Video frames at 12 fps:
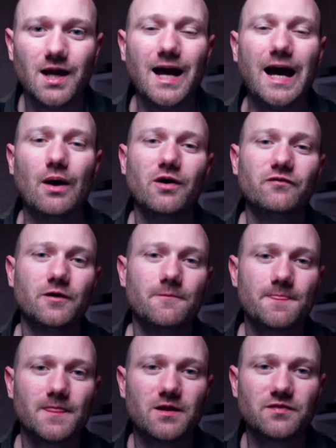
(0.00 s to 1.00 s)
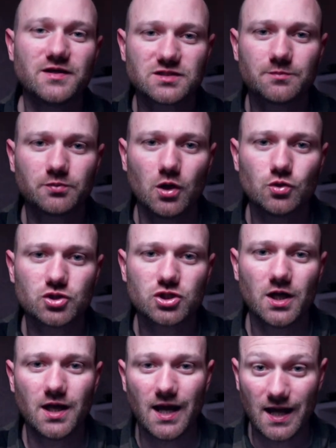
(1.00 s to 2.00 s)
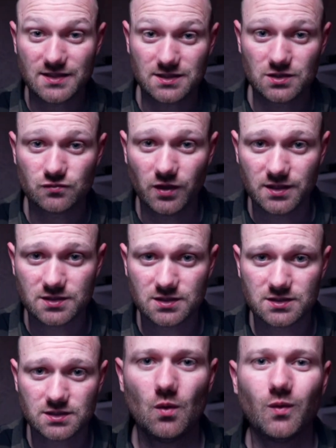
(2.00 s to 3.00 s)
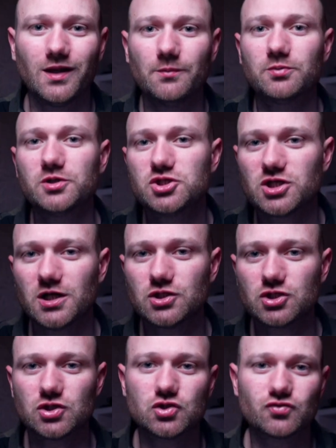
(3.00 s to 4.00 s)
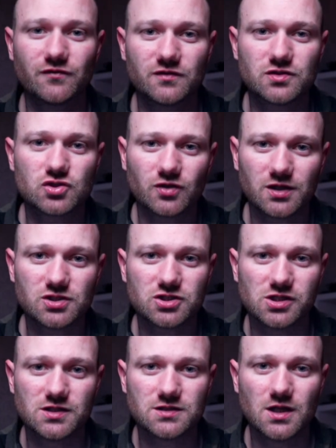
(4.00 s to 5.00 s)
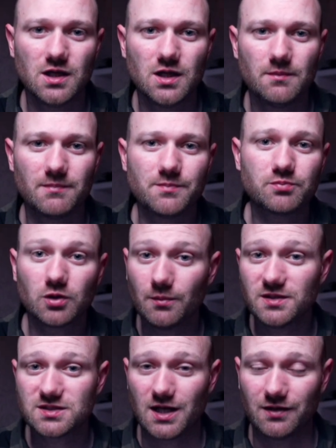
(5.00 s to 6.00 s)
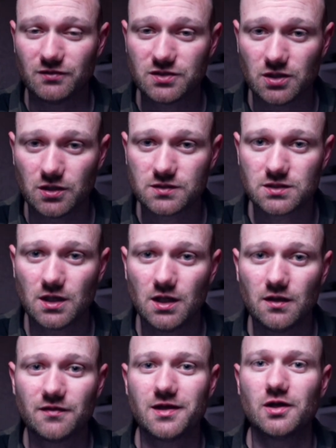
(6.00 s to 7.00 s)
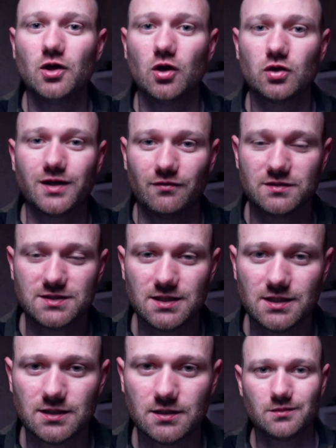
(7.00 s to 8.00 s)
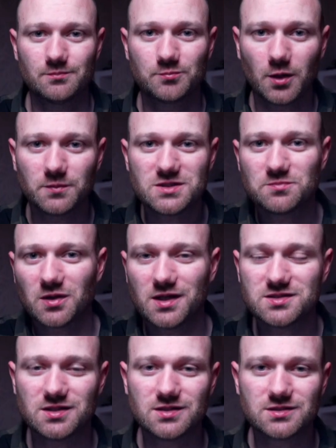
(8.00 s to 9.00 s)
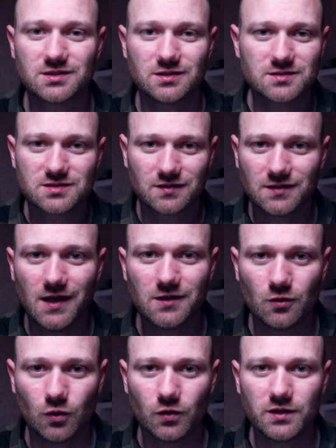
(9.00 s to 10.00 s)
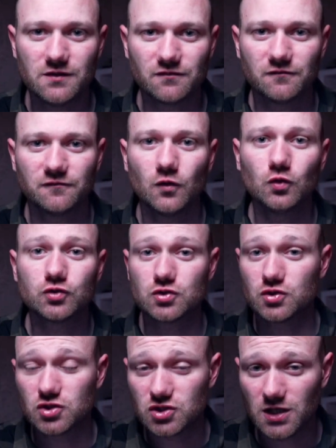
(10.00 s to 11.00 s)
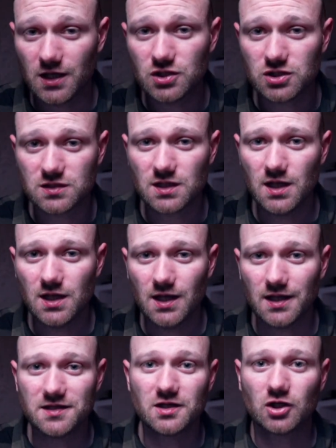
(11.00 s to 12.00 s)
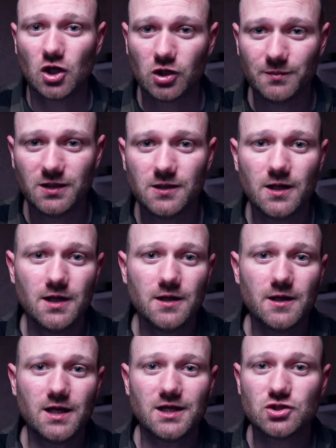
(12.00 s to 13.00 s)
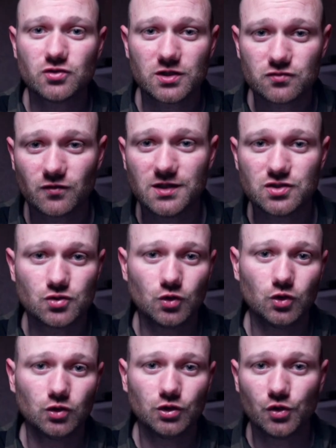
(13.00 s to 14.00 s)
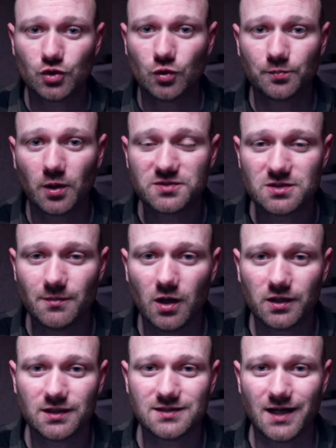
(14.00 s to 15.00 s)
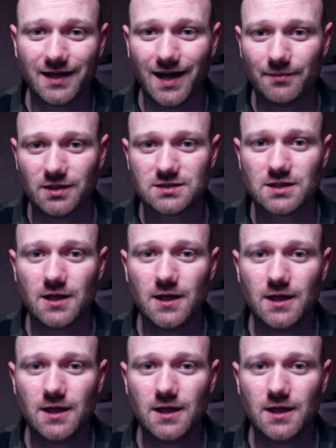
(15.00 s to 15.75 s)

However, this approach has its risks. While appreciation-driven strategies may promise high returns, they are not guaranteed. Property prices can stagnate or even fall due to changes in the economy, interest rates, or local property market dynamics.